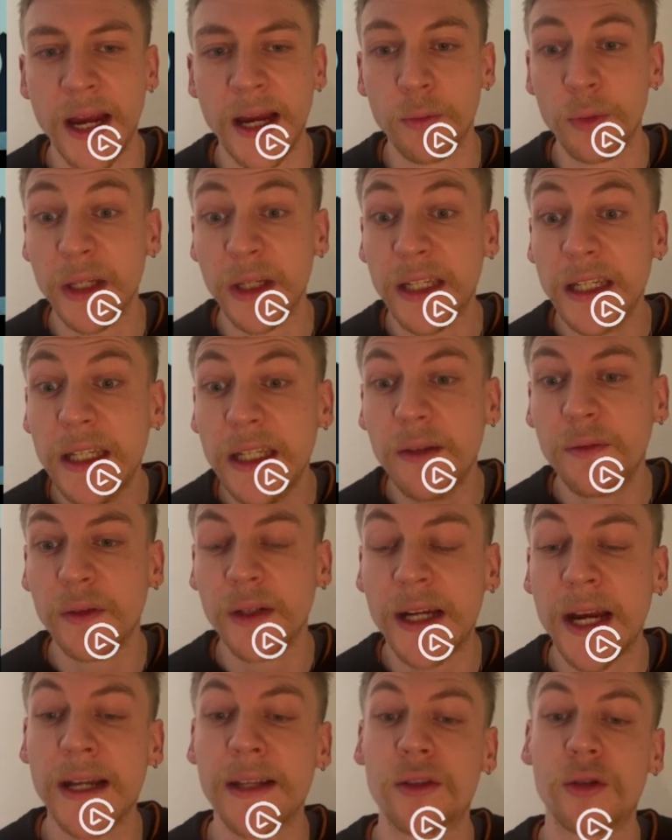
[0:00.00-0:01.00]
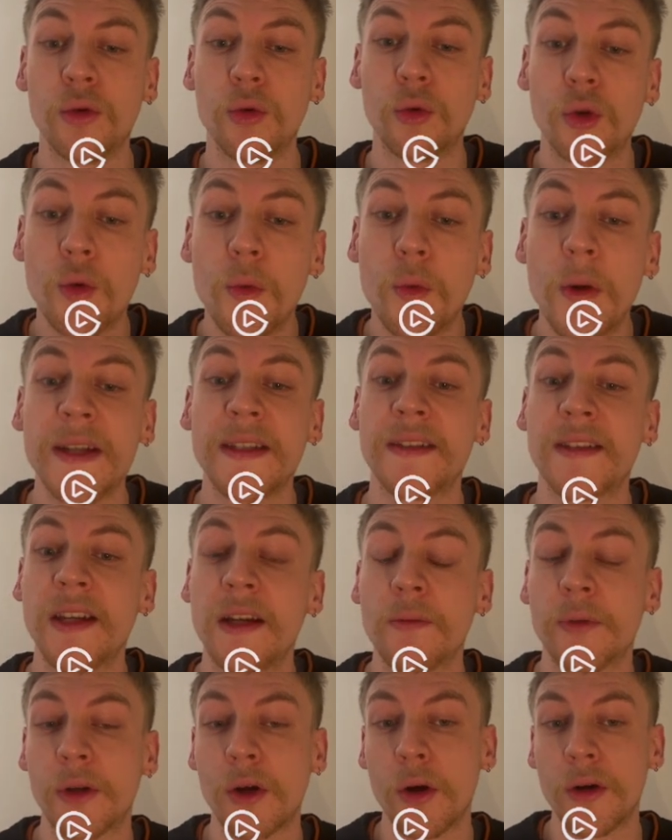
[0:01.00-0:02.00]
We even get to quest here
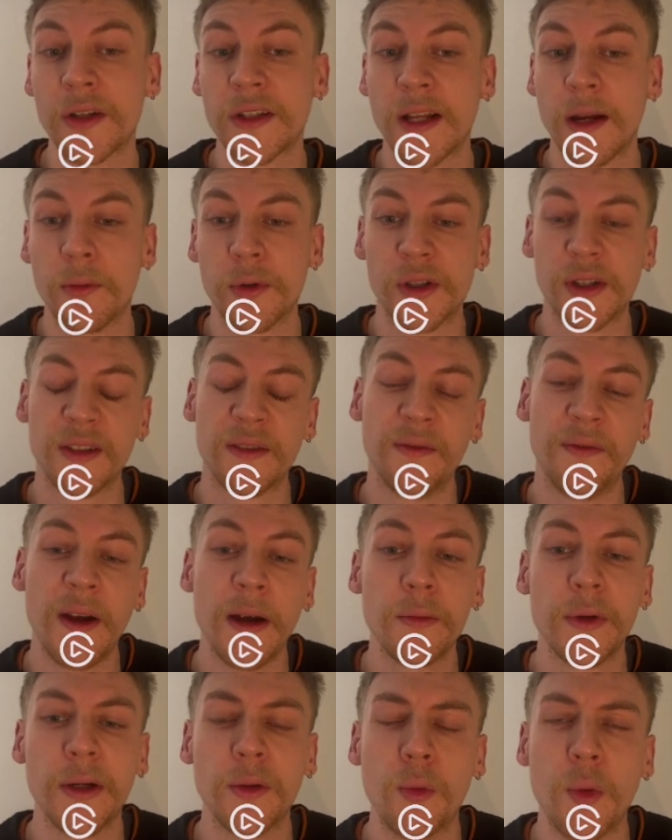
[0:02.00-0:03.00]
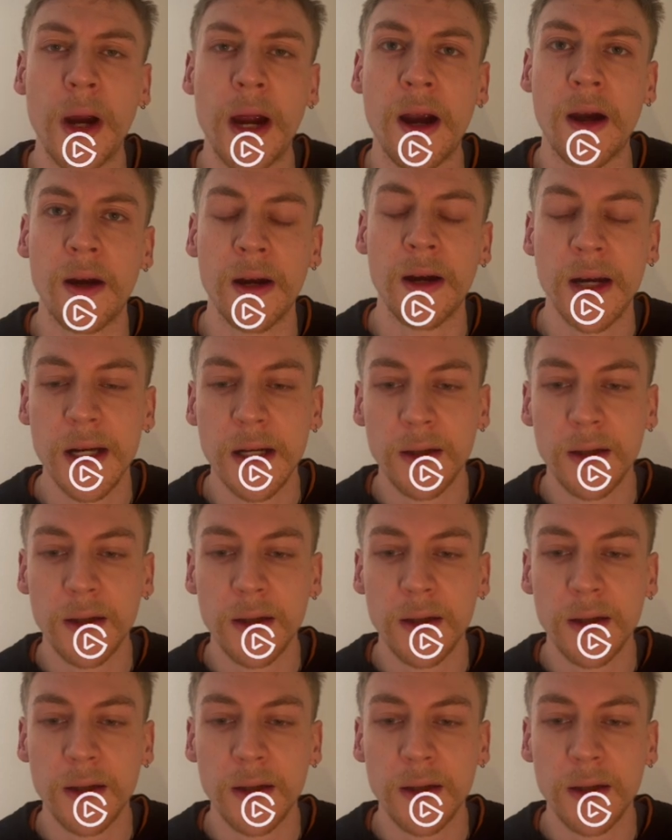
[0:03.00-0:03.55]
with Ursula, which is very rare.